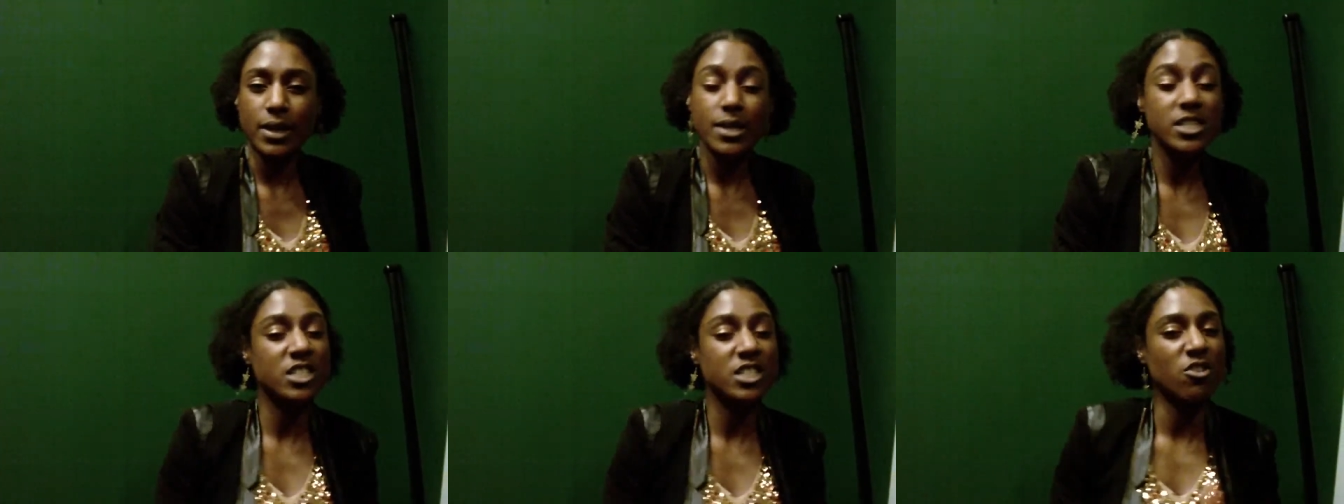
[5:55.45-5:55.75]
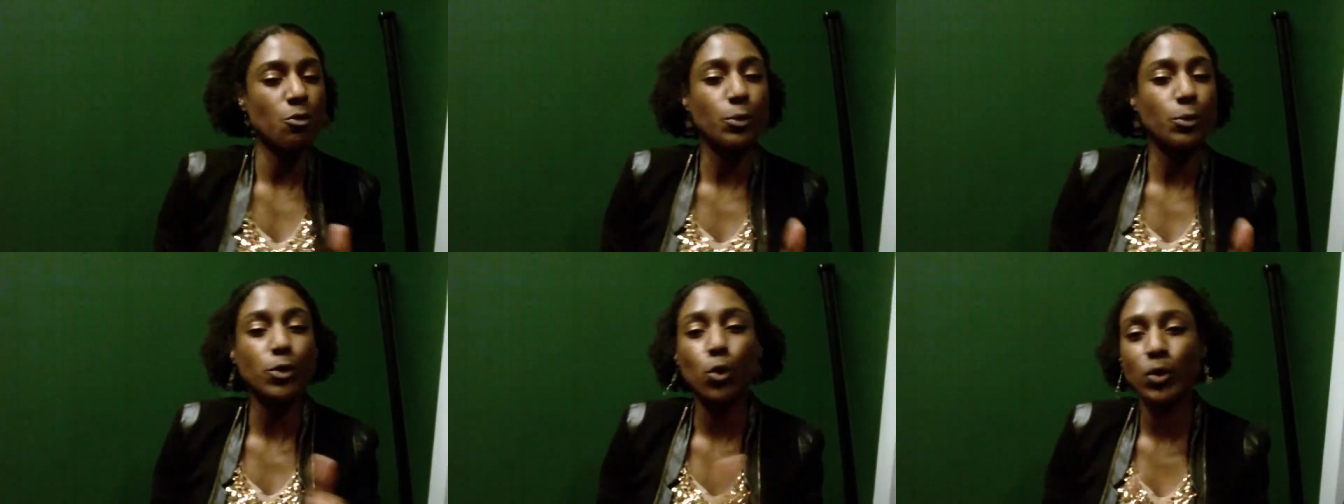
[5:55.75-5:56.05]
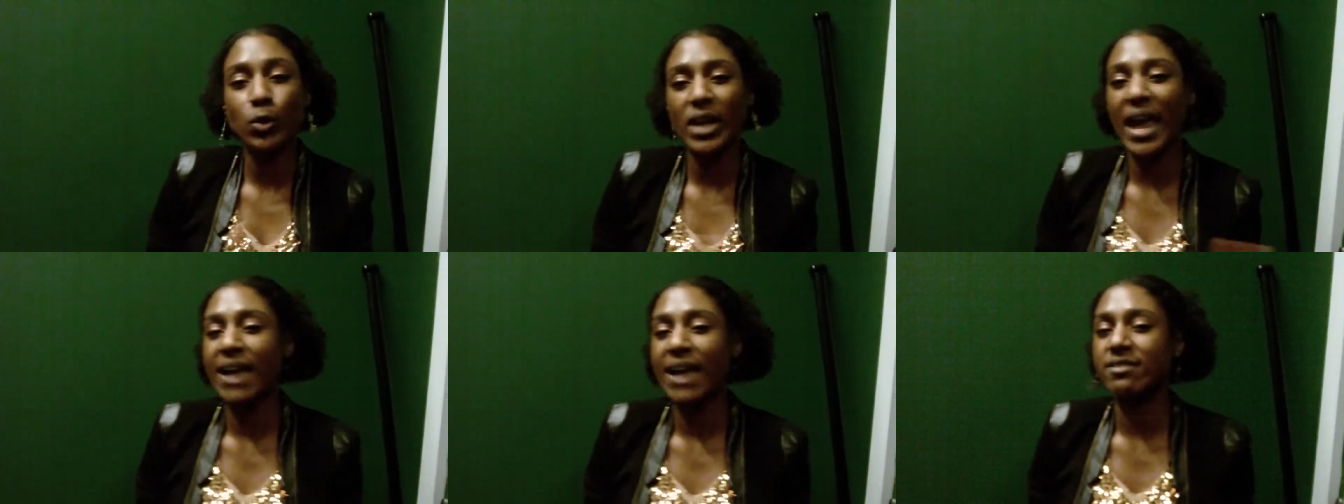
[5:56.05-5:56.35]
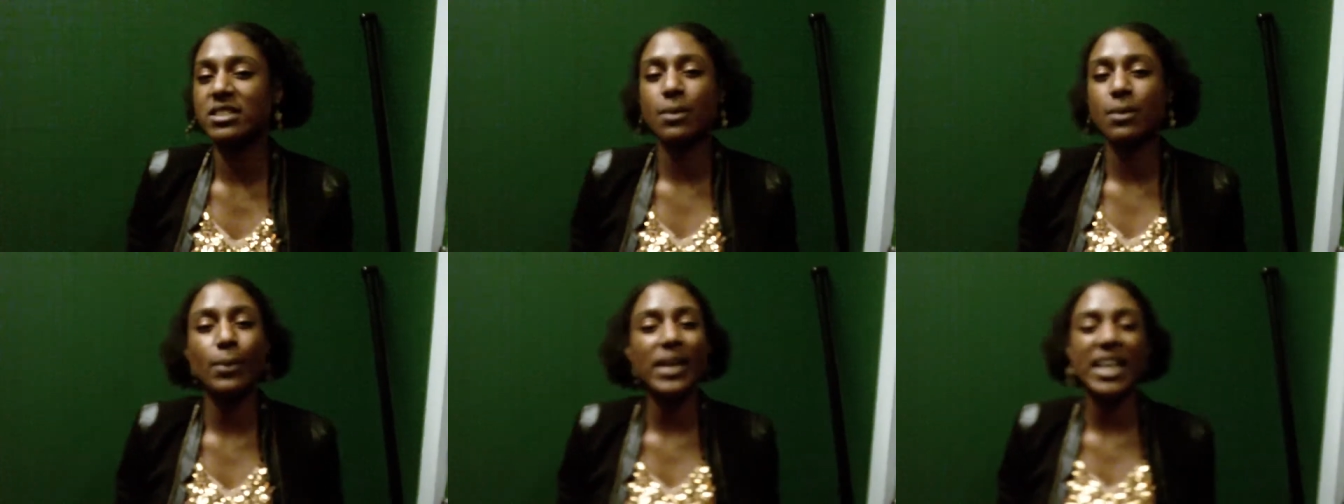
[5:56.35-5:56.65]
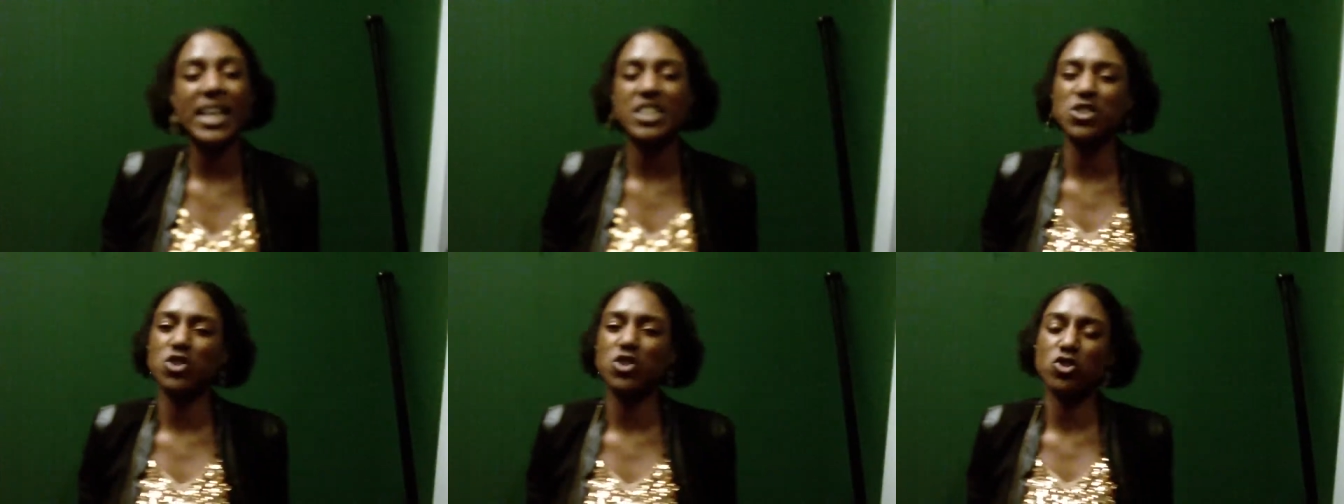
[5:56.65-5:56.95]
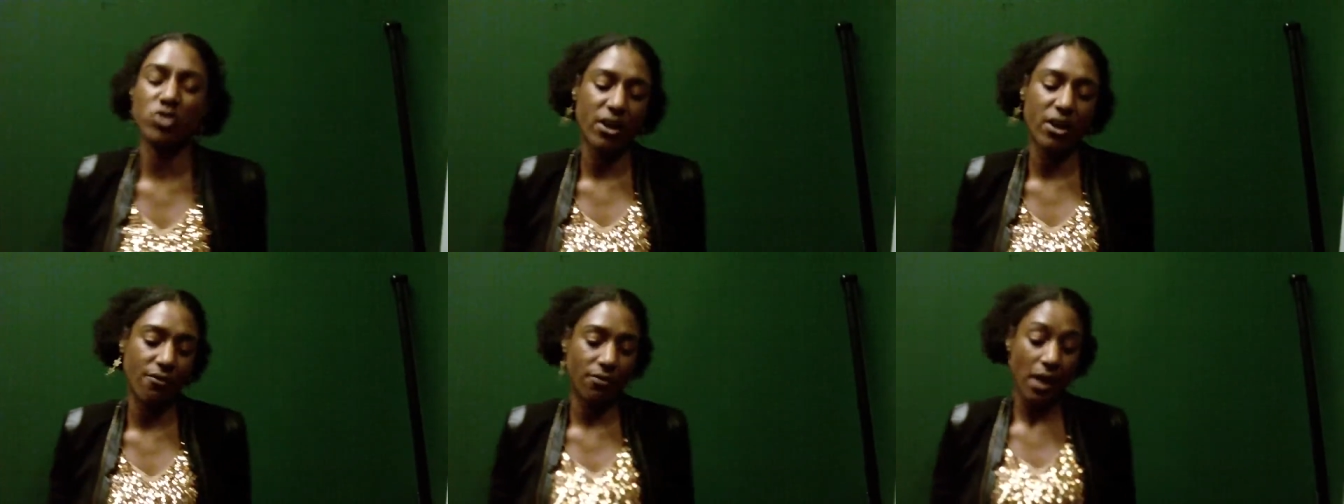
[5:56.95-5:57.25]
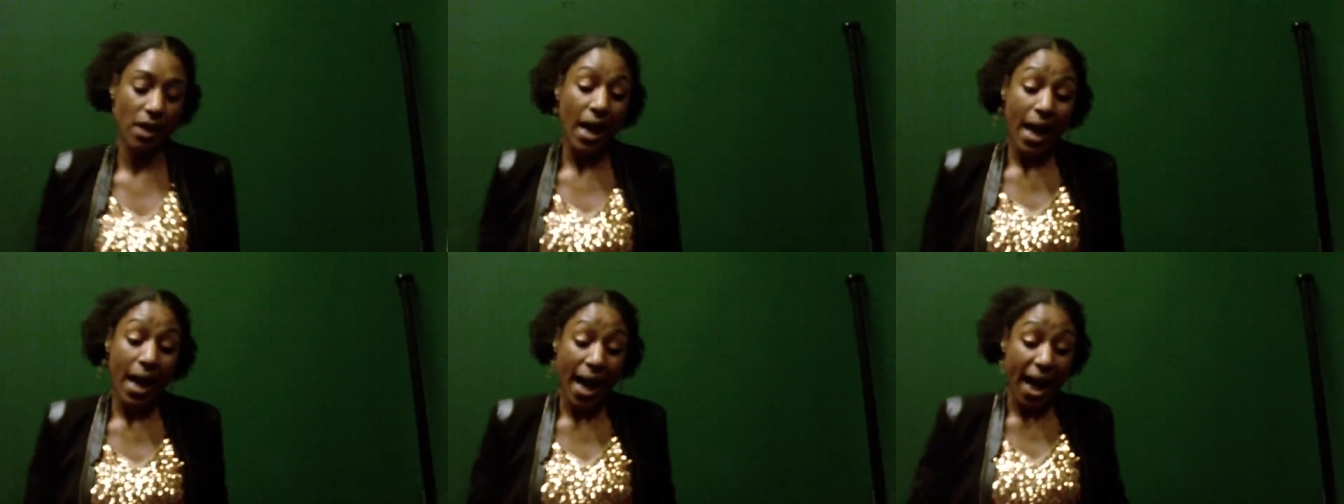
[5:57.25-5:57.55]
ceremonial knife symbolizing strength,
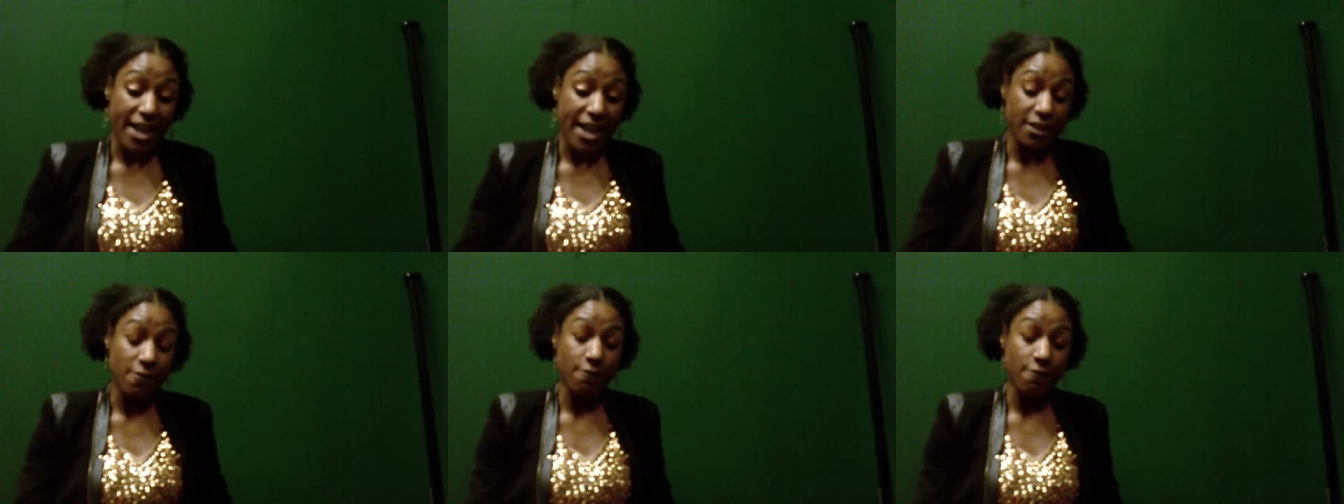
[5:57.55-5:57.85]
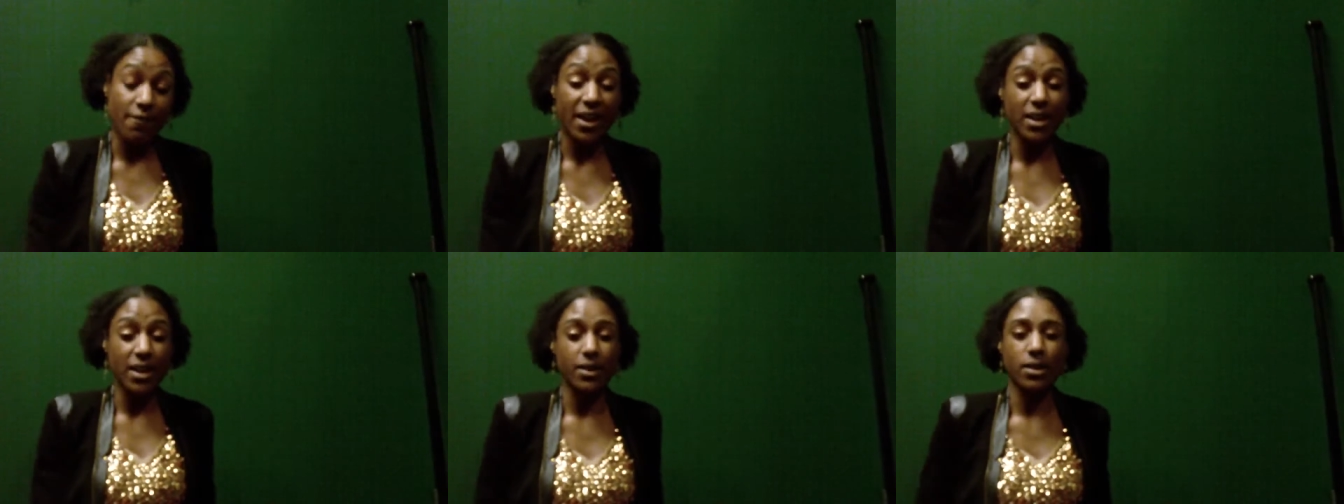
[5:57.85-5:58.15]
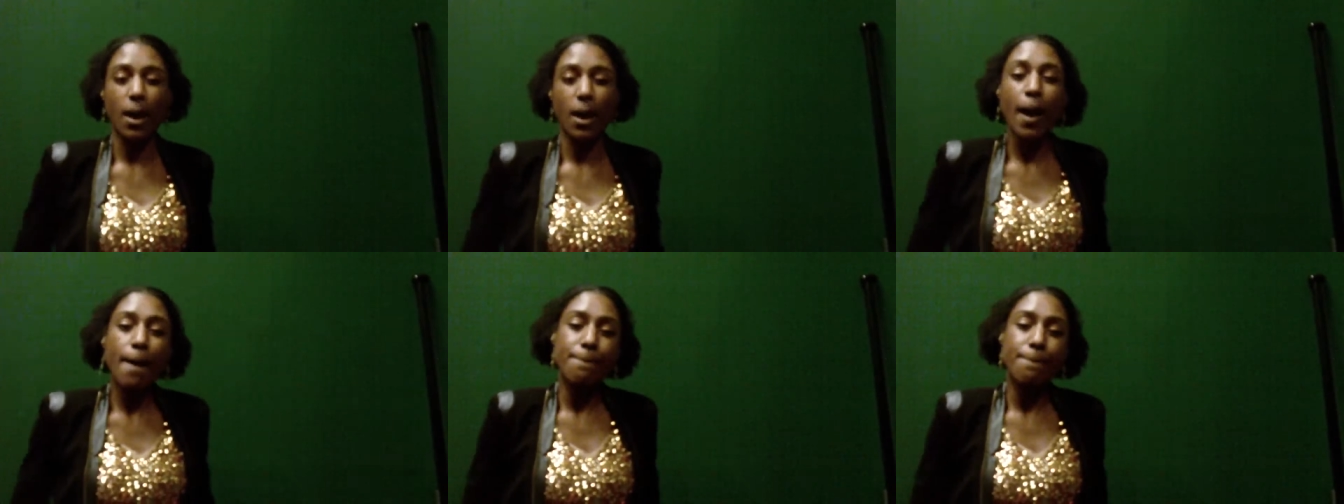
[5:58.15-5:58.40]
I defend.